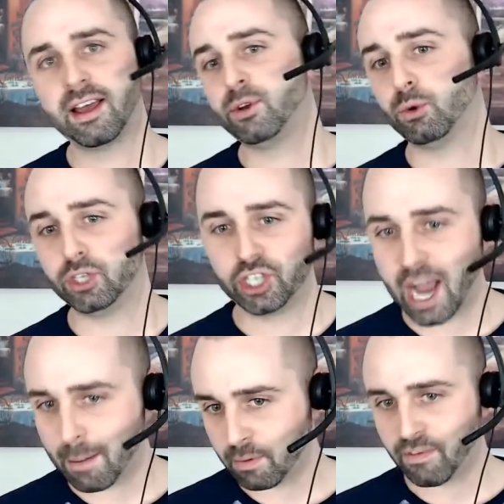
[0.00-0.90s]
doing
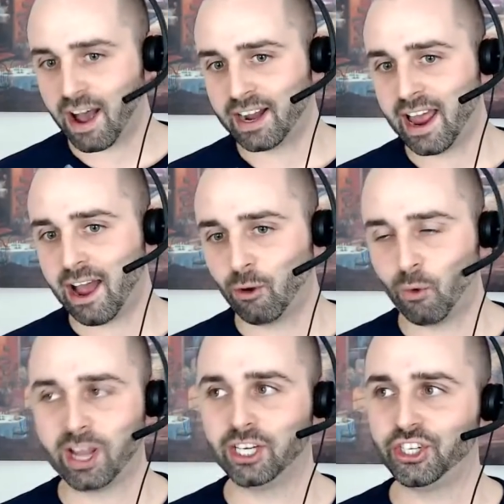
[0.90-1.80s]
Shopify now,
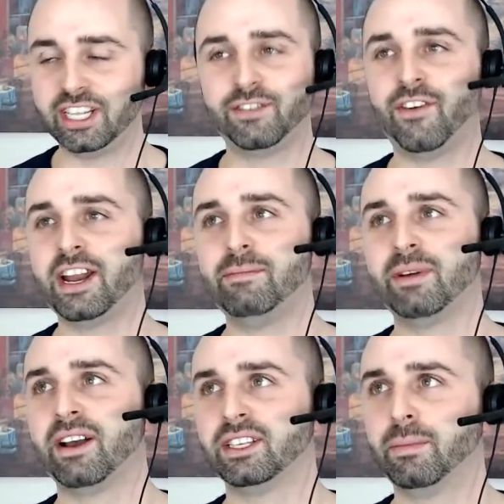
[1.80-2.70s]
which it's funny
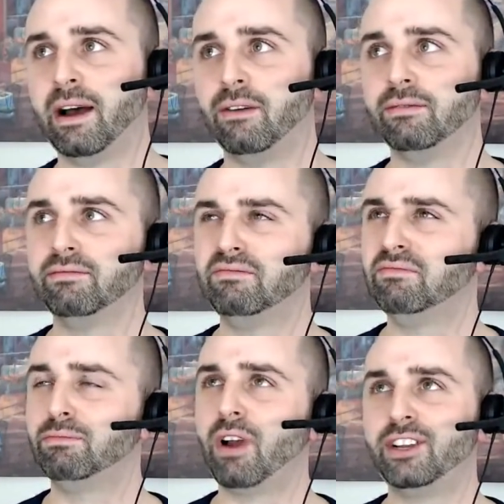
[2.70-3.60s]
because about
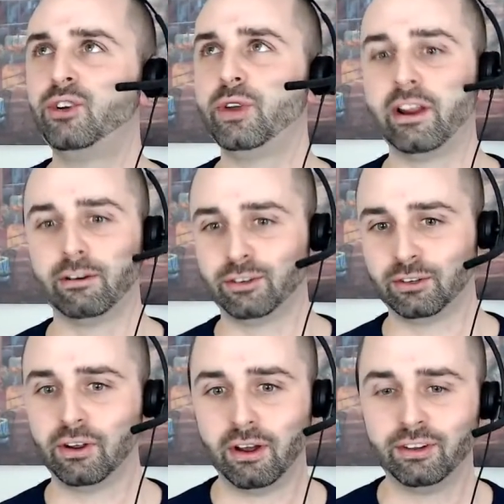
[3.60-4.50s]
probably two years
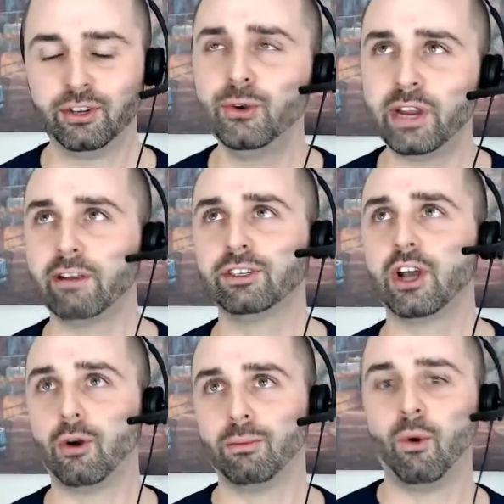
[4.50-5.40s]
Two years
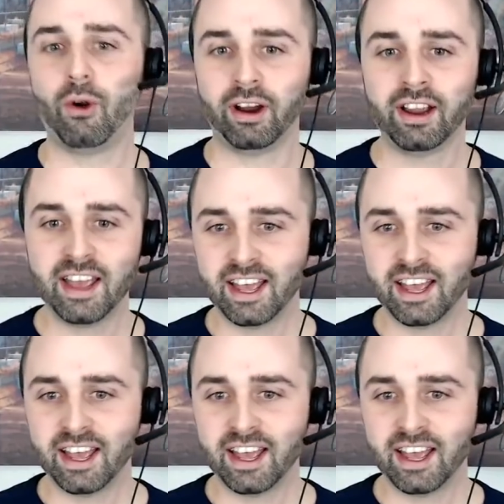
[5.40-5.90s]
ago or more,